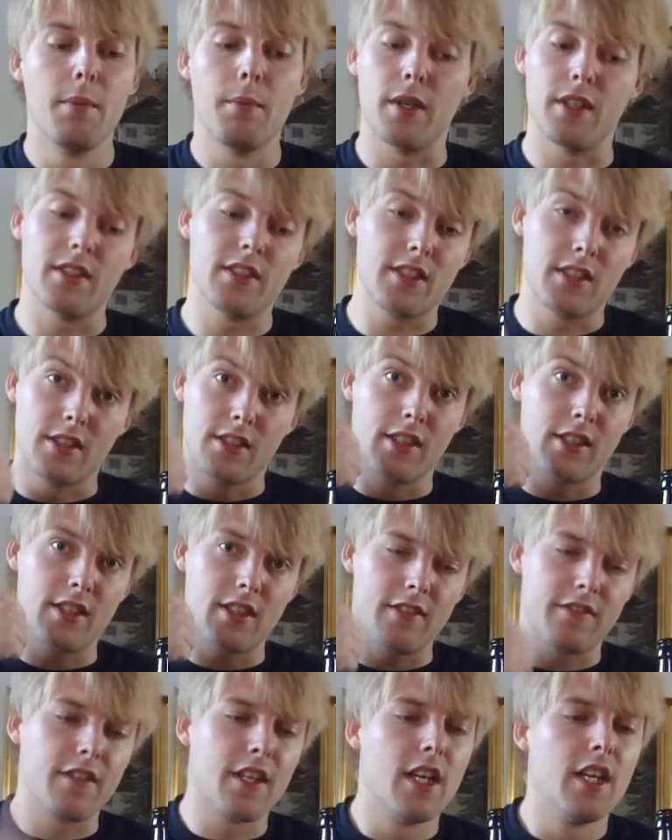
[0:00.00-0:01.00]
but still good
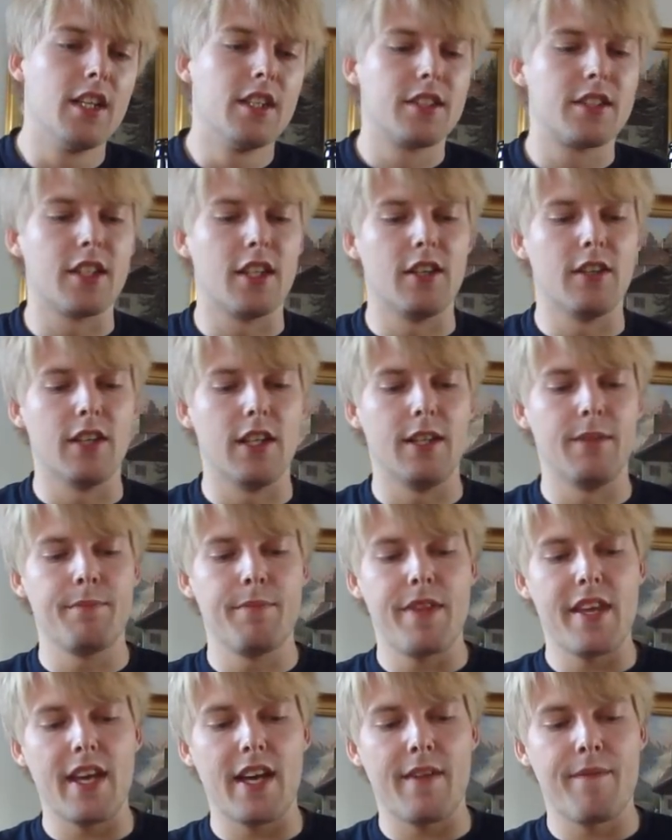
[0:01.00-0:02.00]
stuff. So
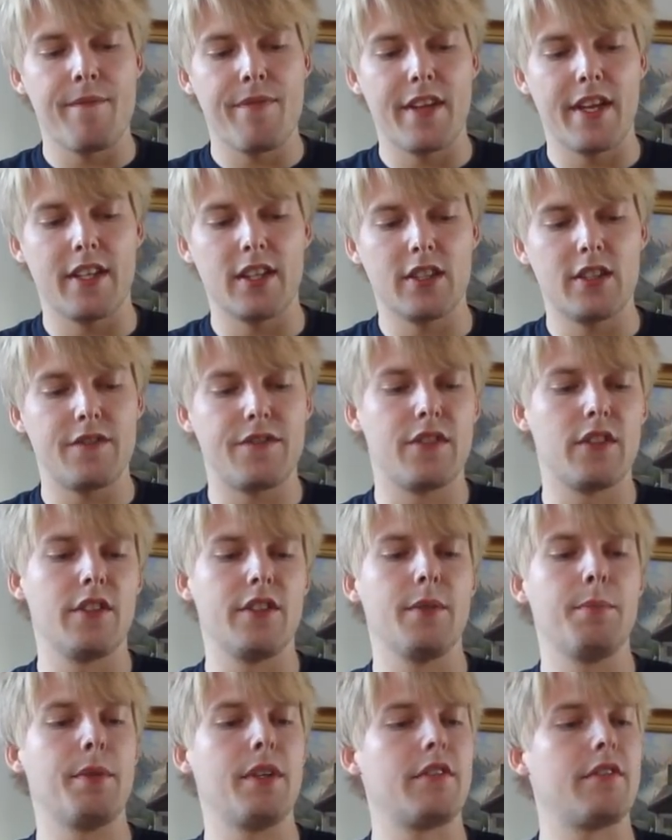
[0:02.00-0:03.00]
um, yeah, that does it for
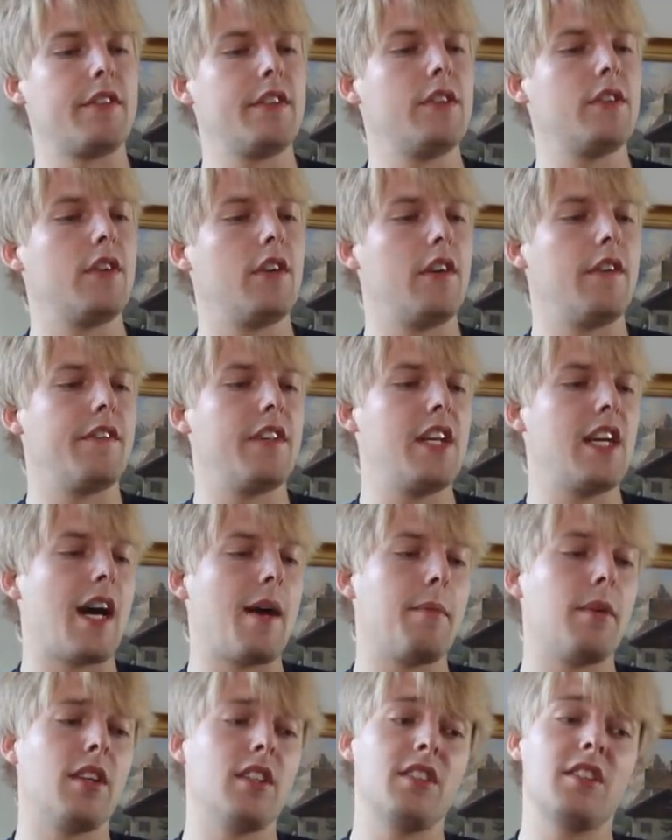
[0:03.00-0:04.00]
the beer review of the
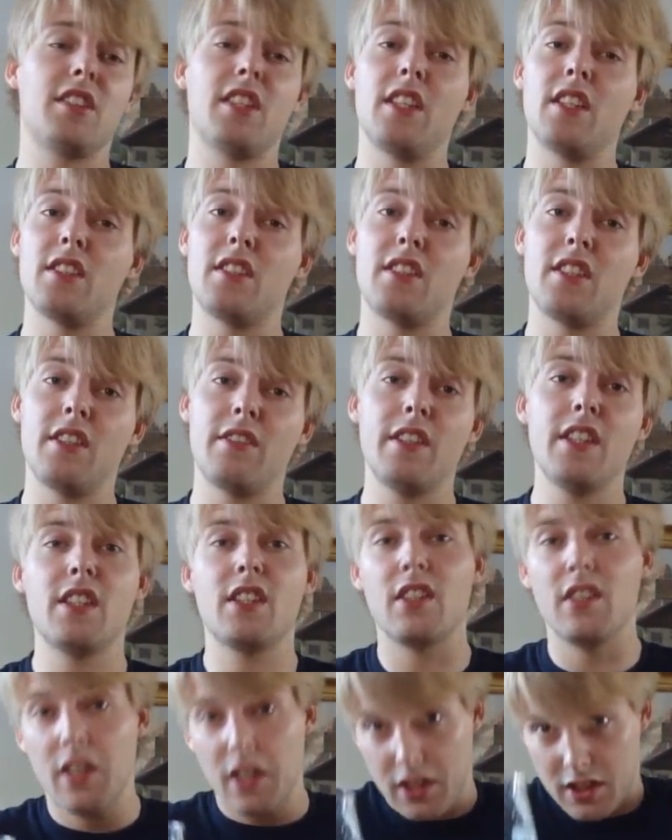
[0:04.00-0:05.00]
Amager
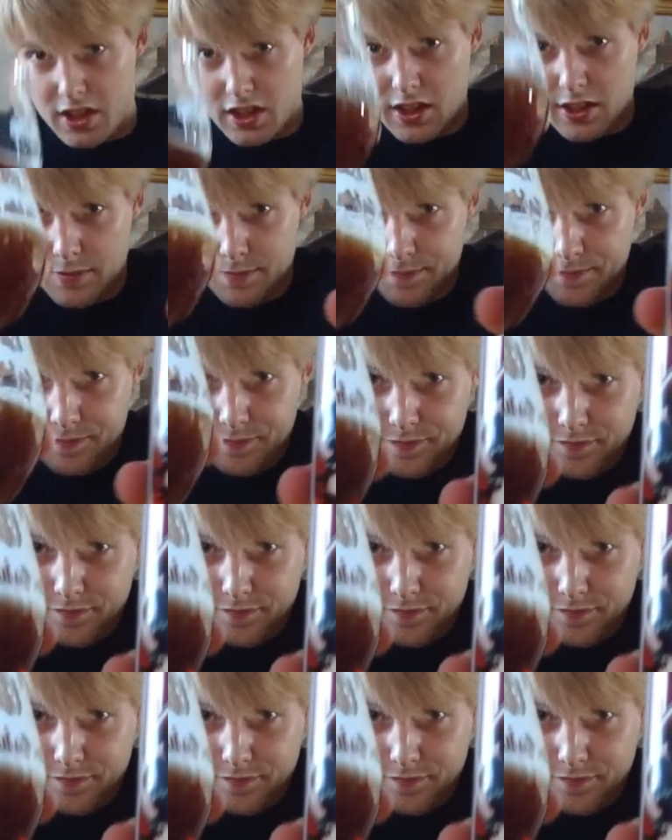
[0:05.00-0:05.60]
series Lust.